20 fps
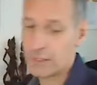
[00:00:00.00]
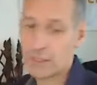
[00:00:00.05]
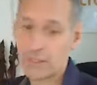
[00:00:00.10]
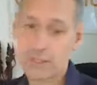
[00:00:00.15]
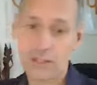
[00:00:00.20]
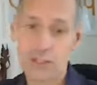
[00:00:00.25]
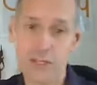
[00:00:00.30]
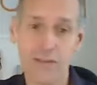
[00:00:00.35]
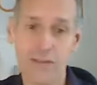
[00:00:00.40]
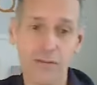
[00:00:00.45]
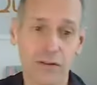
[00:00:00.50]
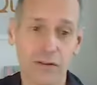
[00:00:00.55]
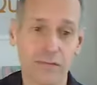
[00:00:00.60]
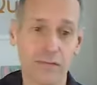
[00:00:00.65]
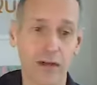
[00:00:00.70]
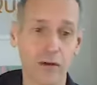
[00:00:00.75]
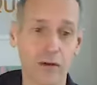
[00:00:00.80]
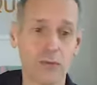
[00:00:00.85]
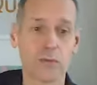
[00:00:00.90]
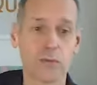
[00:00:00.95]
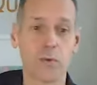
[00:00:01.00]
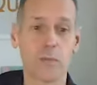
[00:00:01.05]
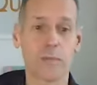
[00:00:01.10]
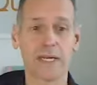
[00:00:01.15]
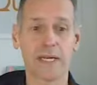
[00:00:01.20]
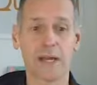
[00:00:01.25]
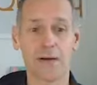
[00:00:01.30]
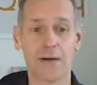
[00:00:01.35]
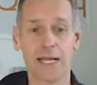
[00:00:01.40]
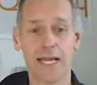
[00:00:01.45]
several of those will be
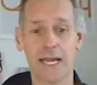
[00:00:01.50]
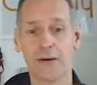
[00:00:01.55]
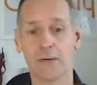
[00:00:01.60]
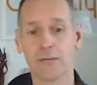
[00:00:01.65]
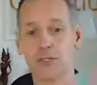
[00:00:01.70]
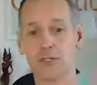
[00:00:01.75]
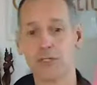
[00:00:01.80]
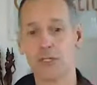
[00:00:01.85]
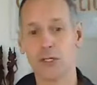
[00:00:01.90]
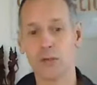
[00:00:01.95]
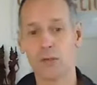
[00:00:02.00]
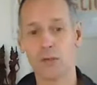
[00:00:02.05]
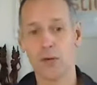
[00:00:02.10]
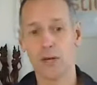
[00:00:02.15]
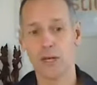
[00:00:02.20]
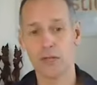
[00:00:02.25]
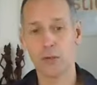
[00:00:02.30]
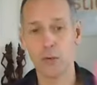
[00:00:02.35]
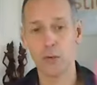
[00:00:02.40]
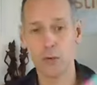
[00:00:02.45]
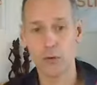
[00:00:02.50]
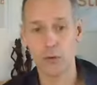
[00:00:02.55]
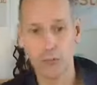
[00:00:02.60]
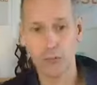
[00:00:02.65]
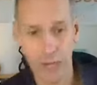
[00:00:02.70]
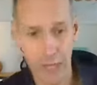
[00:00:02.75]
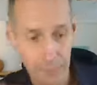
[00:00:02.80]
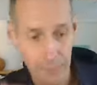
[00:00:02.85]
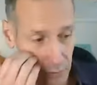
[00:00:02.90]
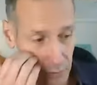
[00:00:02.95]
going out to
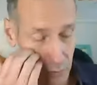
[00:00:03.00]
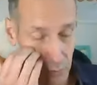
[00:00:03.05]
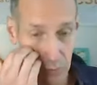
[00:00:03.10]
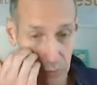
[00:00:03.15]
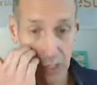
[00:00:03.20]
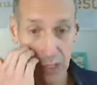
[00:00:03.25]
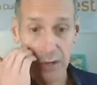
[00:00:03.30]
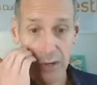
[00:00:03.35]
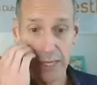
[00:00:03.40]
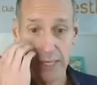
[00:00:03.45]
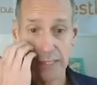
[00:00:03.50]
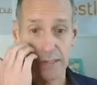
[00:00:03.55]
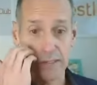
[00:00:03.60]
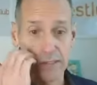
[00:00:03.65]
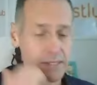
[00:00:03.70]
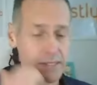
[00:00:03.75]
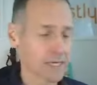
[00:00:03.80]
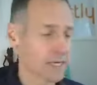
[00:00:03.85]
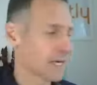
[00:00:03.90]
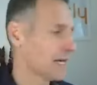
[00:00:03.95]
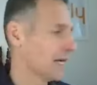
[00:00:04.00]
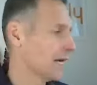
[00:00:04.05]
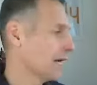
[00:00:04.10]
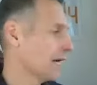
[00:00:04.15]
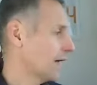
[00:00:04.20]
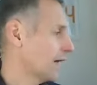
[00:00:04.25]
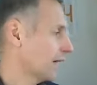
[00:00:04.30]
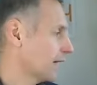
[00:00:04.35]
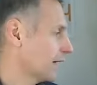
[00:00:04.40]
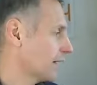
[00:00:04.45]
your clients
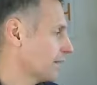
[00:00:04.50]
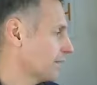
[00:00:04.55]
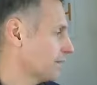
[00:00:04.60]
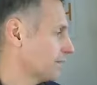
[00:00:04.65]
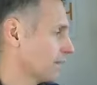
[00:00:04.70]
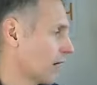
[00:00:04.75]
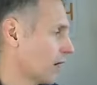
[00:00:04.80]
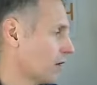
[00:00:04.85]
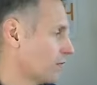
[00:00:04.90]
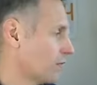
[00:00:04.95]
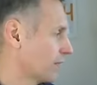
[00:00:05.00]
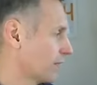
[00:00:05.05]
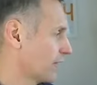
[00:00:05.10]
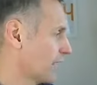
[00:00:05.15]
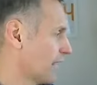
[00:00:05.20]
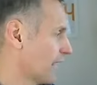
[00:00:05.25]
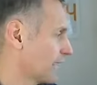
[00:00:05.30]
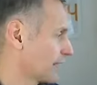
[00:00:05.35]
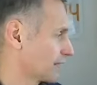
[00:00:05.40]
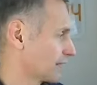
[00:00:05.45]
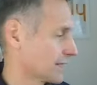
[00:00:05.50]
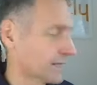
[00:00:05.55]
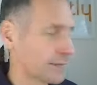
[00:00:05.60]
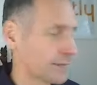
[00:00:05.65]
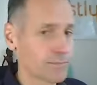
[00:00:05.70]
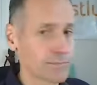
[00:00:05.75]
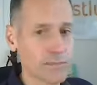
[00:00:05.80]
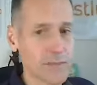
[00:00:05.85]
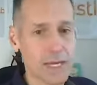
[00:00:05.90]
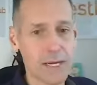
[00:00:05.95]
over the next
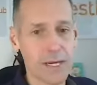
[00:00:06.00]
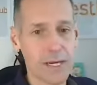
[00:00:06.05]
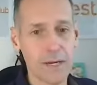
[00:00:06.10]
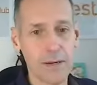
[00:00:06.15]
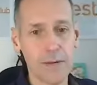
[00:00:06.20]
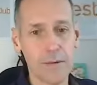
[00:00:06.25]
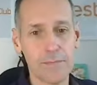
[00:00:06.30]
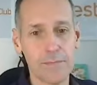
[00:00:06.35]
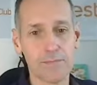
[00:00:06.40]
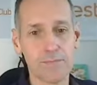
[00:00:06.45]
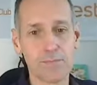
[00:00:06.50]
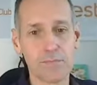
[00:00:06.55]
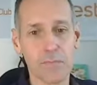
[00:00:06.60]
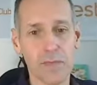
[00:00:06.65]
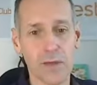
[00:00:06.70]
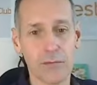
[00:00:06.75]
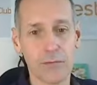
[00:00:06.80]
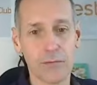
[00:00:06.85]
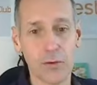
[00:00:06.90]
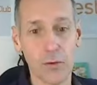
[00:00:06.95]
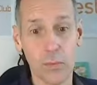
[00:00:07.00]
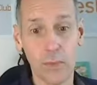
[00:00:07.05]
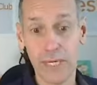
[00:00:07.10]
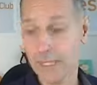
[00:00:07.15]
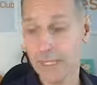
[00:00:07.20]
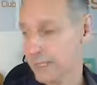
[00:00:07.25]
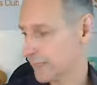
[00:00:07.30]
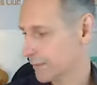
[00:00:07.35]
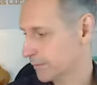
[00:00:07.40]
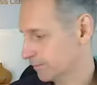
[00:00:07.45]
few
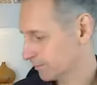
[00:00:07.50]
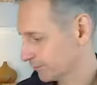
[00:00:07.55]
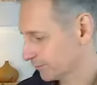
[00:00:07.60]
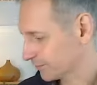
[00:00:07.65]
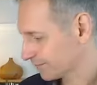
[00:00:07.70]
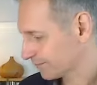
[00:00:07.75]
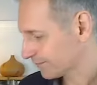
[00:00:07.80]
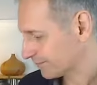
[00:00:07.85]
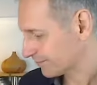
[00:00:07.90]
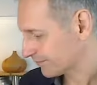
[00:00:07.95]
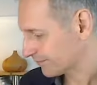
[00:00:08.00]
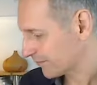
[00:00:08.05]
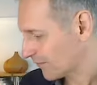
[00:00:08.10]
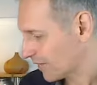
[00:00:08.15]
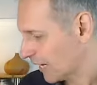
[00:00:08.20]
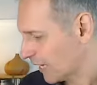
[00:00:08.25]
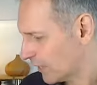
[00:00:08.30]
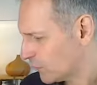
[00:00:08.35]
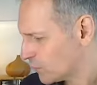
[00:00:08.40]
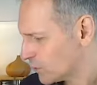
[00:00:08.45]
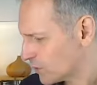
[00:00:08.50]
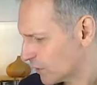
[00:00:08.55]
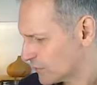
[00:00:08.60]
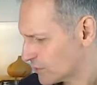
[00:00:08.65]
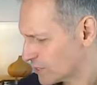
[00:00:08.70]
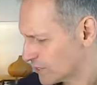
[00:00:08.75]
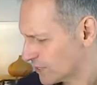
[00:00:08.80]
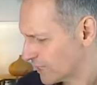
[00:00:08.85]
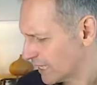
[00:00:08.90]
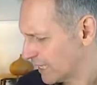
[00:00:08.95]
weeks. And also
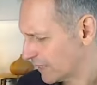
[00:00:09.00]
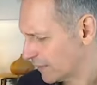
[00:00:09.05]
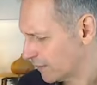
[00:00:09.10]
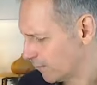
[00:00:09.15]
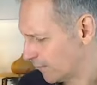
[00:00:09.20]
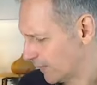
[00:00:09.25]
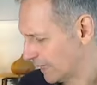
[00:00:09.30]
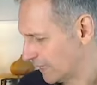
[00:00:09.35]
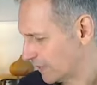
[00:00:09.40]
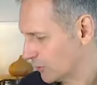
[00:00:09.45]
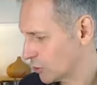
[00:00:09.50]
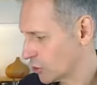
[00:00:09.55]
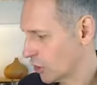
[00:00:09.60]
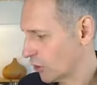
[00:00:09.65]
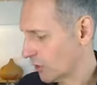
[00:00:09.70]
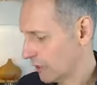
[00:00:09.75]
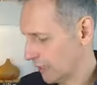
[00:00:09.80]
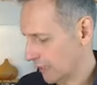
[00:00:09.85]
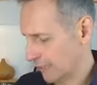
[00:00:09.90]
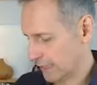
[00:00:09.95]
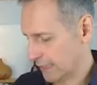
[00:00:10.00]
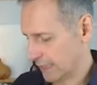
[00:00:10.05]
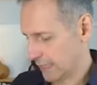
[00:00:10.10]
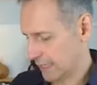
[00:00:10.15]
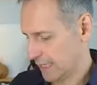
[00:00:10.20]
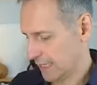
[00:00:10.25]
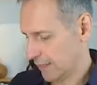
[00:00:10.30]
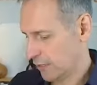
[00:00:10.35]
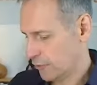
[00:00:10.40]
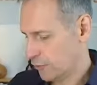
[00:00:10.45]
Seed and Bean chocolate,
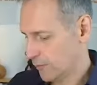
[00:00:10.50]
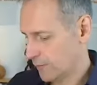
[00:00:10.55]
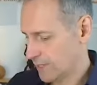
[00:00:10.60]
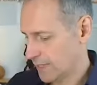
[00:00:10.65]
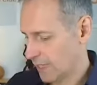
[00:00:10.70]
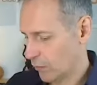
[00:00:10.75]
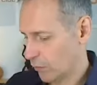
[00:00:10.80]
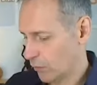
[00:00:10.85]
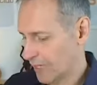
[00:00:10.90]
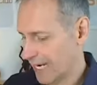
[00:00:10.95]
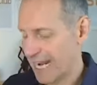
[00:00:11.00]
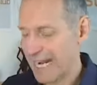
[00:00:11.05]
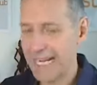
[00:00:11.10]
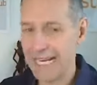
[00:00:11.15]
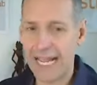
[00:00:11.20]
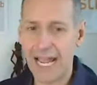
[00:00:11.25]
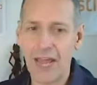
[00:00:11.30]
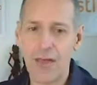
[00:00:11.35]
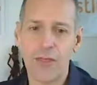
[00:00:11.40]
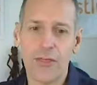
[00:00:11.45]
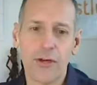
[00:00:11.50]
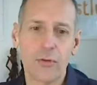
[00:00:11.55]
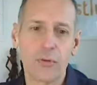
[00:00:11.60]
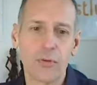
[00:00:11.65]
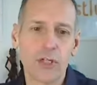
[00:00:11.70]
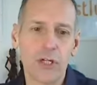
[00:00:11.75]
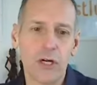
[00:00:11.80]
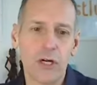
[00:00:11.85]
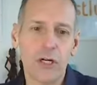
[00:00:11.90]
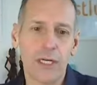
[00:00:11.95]
100% organic, ethical
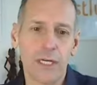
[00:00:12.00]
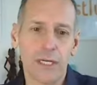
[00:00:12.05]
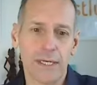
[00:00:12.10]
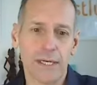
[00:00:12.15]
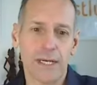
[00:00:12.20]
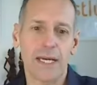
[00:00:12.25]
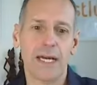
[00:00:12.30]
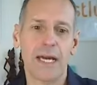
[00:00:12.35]
chocolate.